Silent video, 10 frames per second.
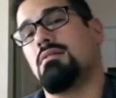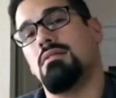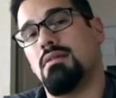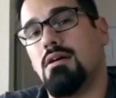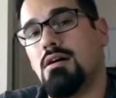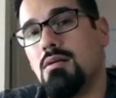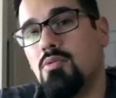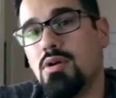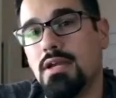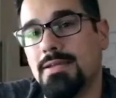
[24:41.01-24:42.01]
Oh
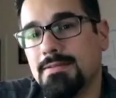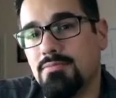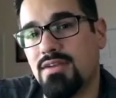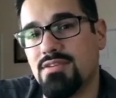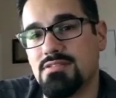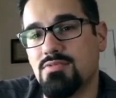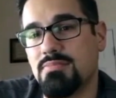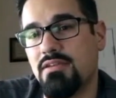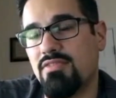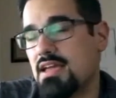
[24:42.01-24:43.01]
boy, breakfast went
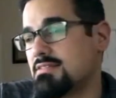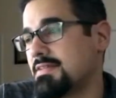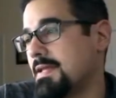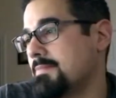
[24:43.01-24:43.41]
by fast today.